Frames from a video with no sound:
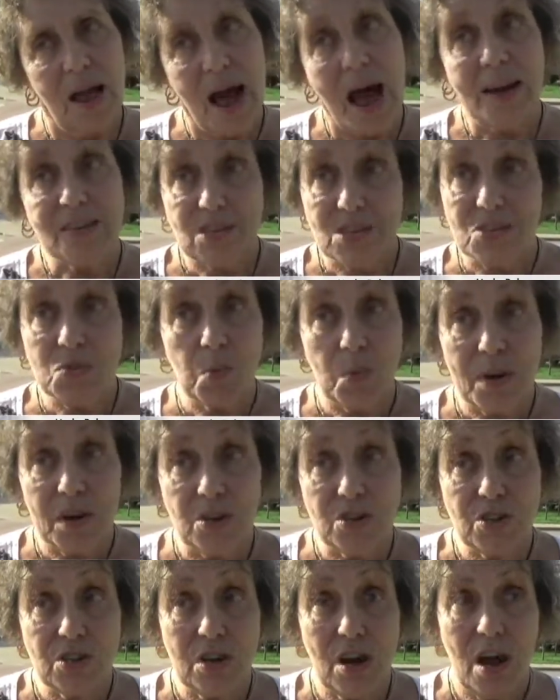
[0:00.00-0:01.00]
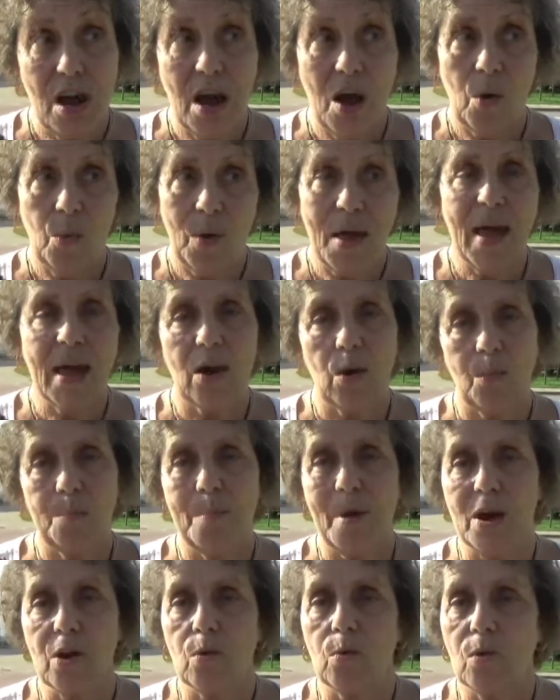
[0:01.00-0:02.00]
I just wish we had a
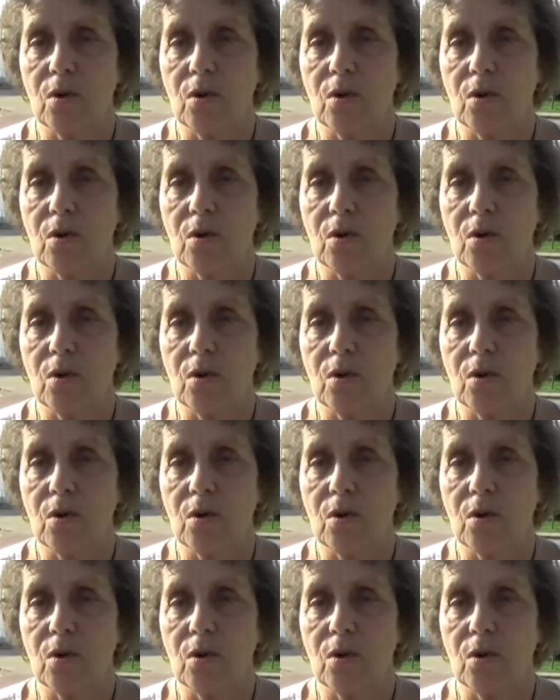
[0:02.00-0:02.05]
better